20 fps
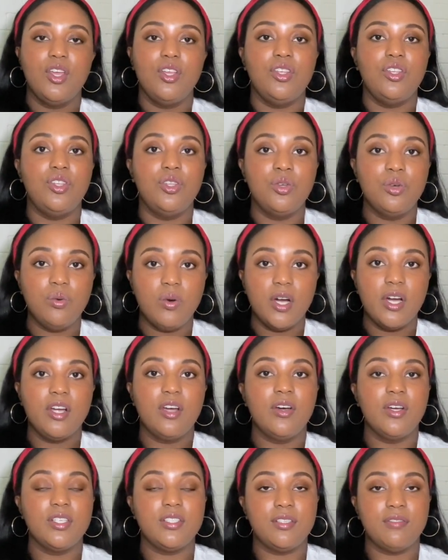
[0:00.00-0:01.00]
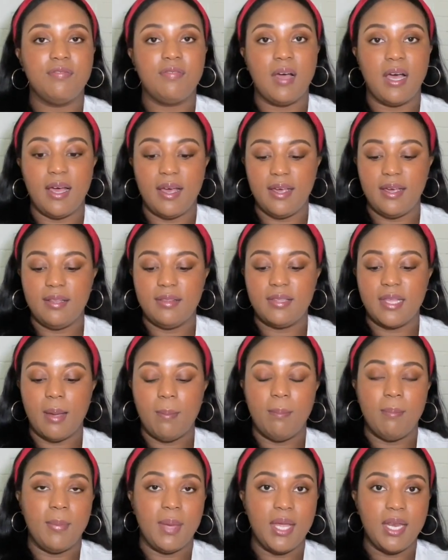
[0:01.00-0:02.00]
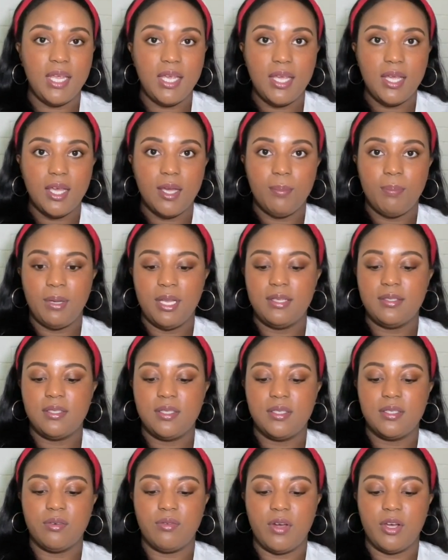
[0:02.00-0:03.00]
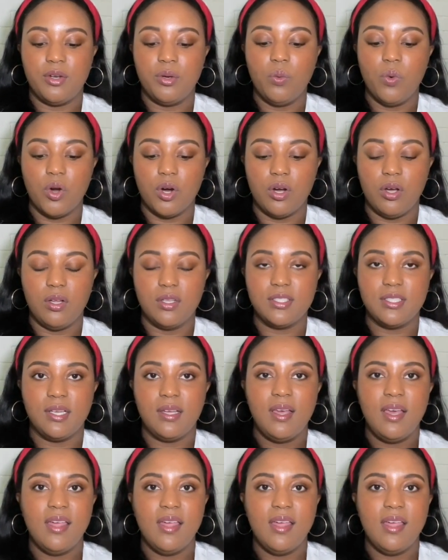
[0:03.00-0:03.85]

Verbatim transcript: You are going to find that many places around the world,